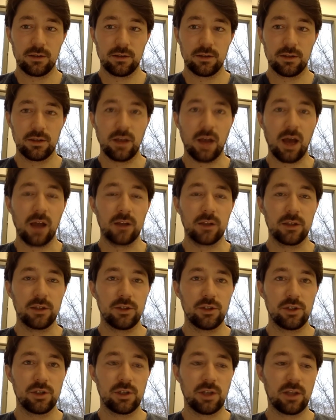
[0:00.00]

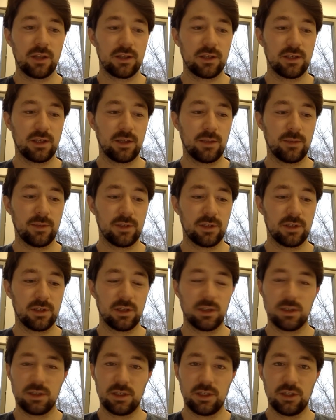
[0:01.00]
knowledge is not the same
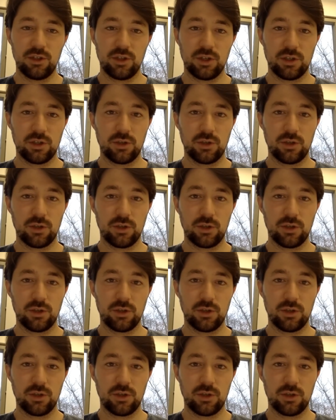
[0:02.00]
as teaching.